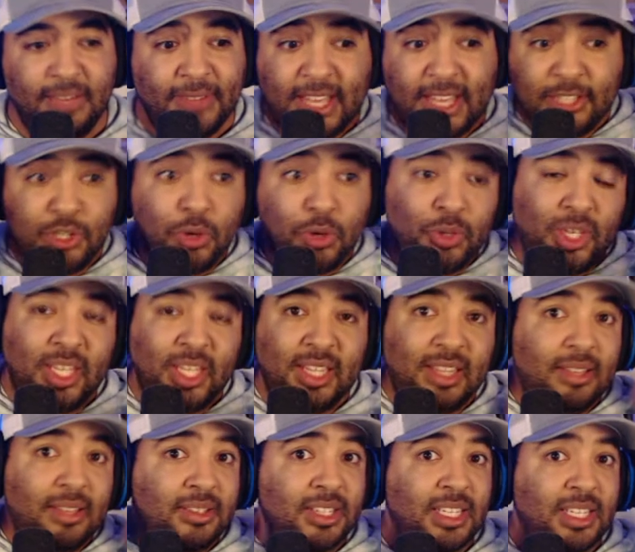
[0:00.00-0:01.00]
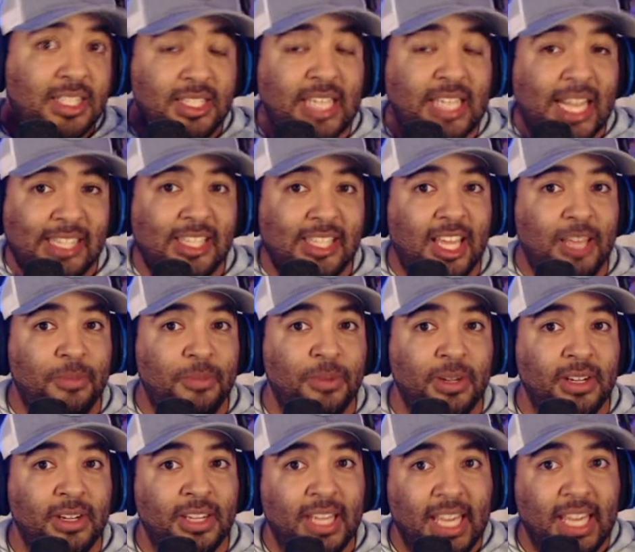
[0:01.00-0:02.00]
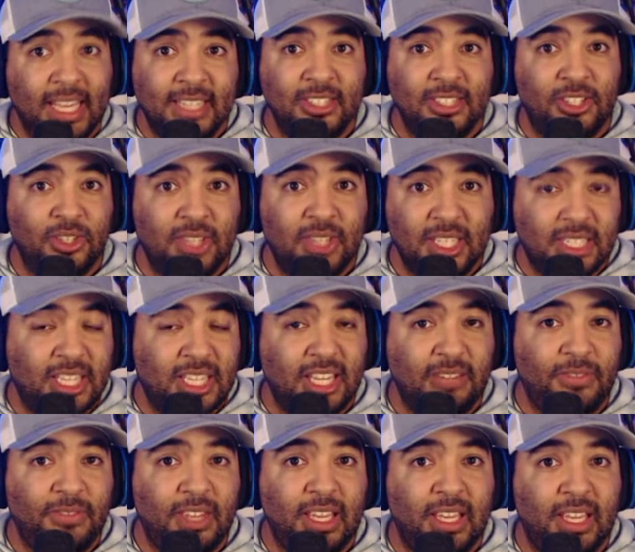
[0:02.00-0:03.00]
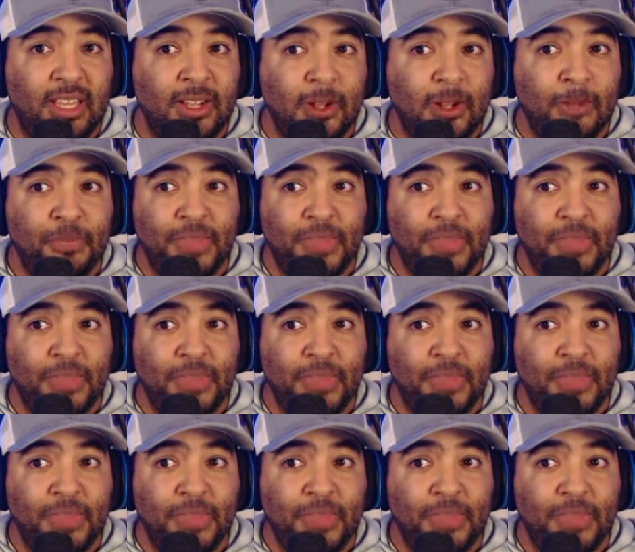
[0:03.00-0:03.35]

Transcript: If I don't get this cassette tape into the TV,